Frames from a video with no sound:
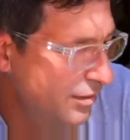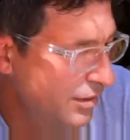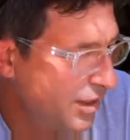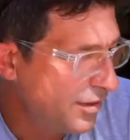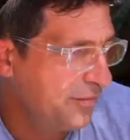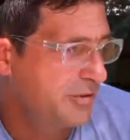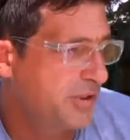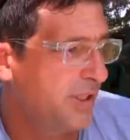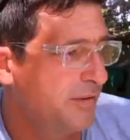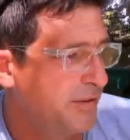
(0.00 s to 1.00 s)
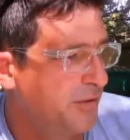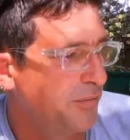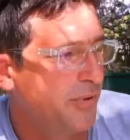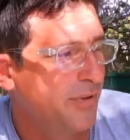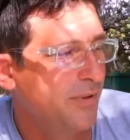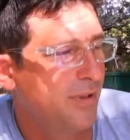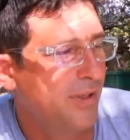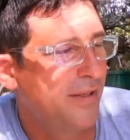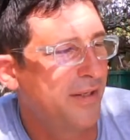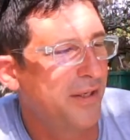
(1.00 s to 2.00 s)
A lot of other channels do it, but
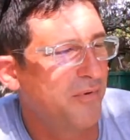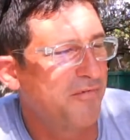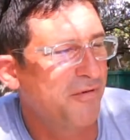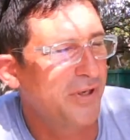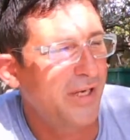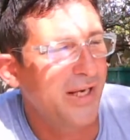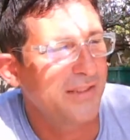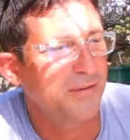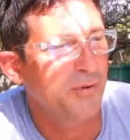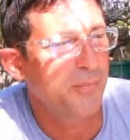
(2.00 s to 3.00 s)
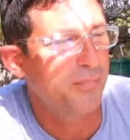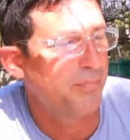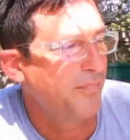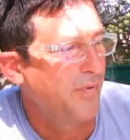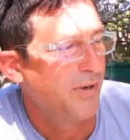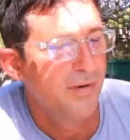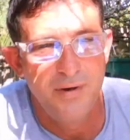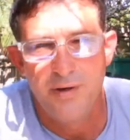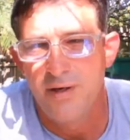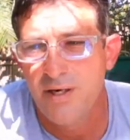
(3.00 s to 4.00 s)
I think it'd be funny to ask some of
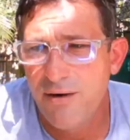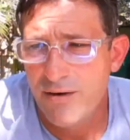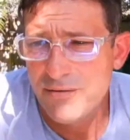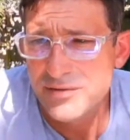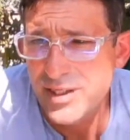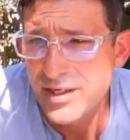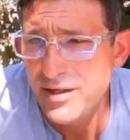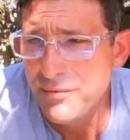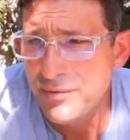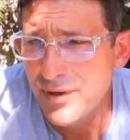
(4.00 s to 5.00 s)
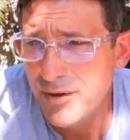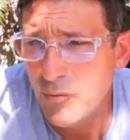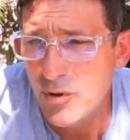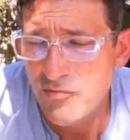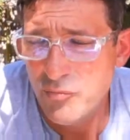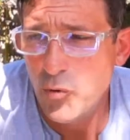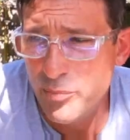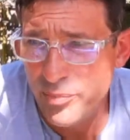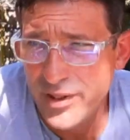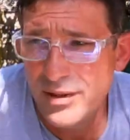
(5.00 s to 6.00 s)
the characters I know, and one of them
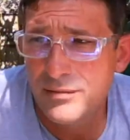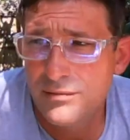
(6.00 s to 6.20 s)
would be,